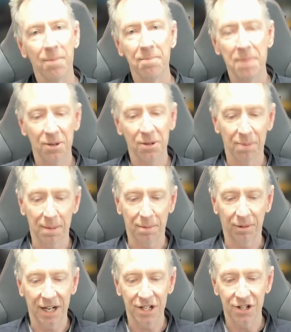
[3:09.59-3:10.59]
mental
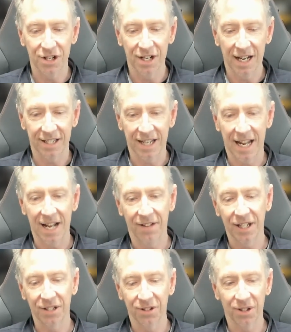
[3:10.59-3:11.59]
preparation as to how
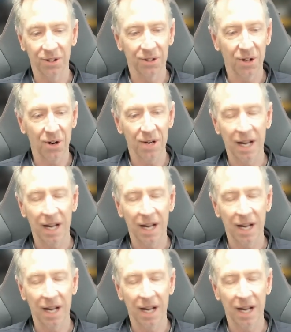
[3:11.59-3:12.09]
things can go